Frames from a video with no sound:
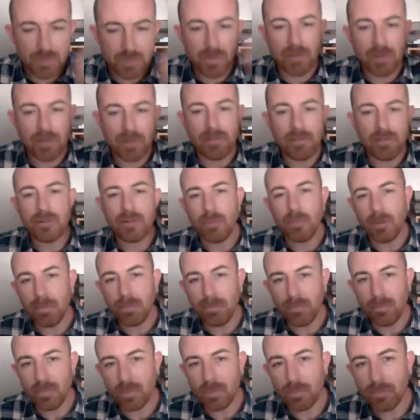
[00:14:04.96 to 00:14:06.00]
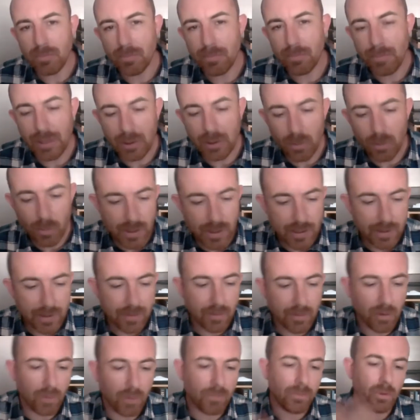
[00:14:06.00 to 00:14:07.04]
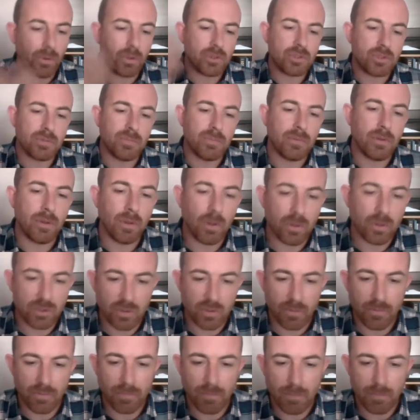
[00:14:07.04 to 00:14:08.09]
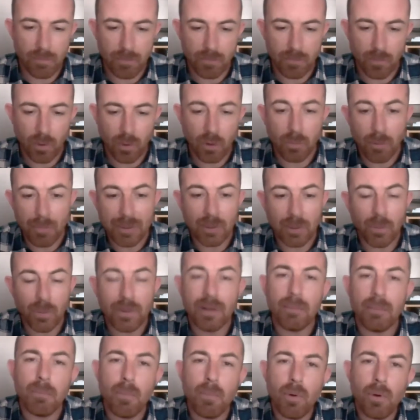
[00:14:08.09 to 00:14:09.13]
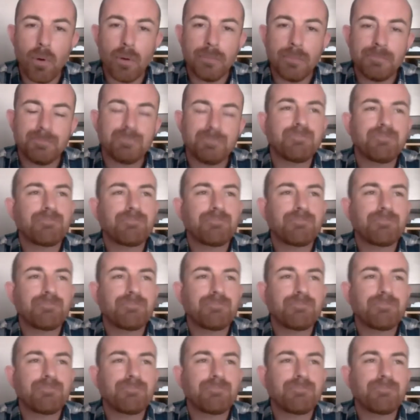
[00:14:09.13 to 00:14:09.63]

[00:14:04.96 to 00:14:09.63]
experienced my big win. I've lost lots of all my big win and more.